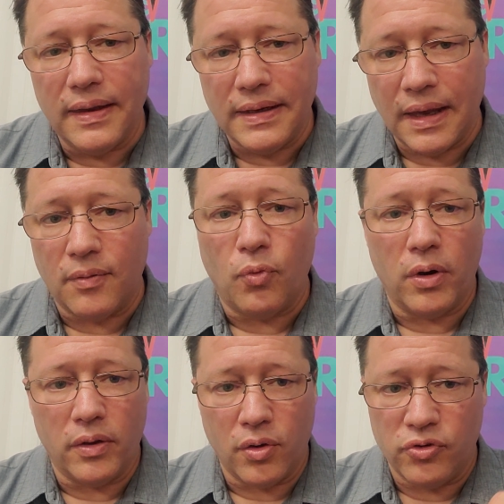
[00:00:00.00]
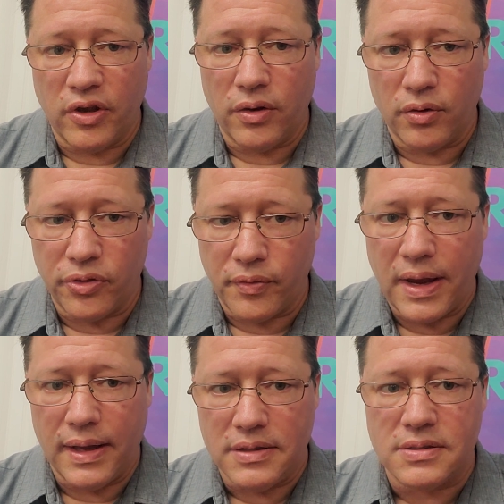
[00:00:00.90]
Yet one of those other
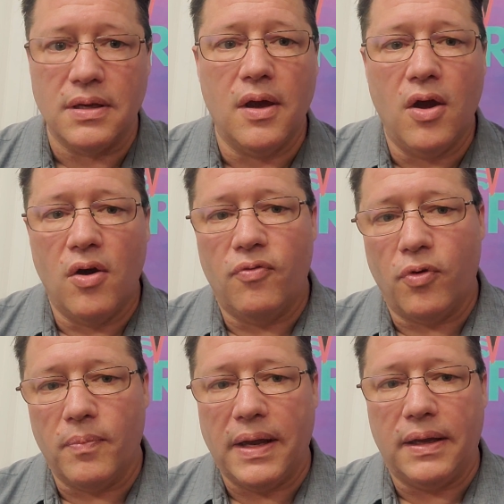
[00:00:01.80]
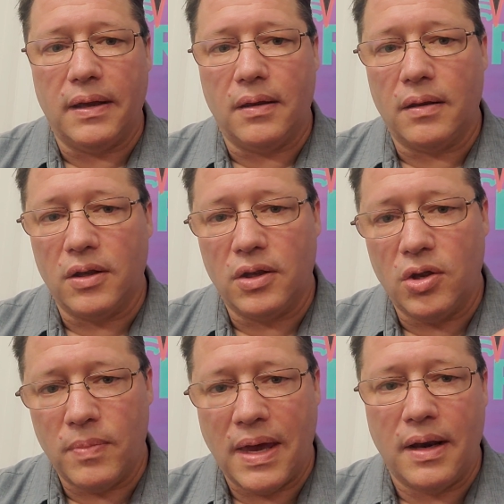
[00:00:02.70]
threads for making
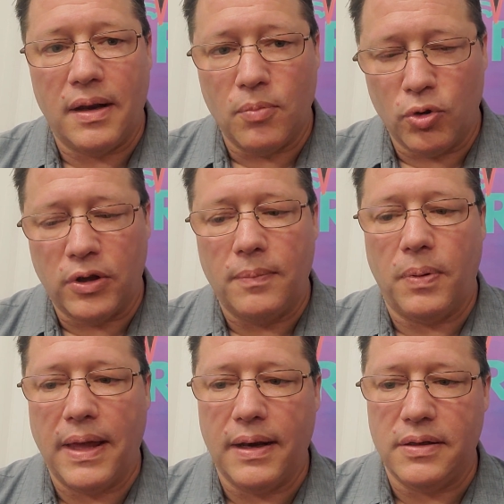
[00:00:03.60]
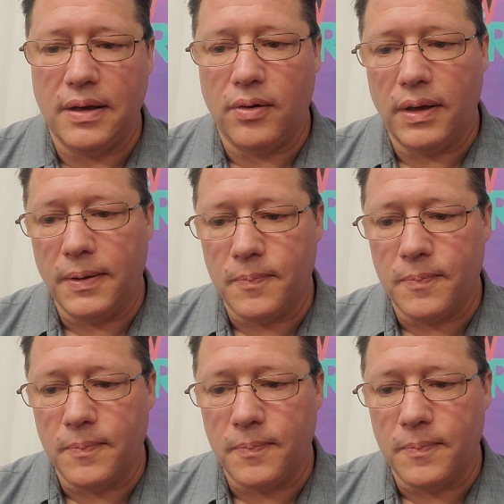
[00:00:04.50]
humanity multiplanetary.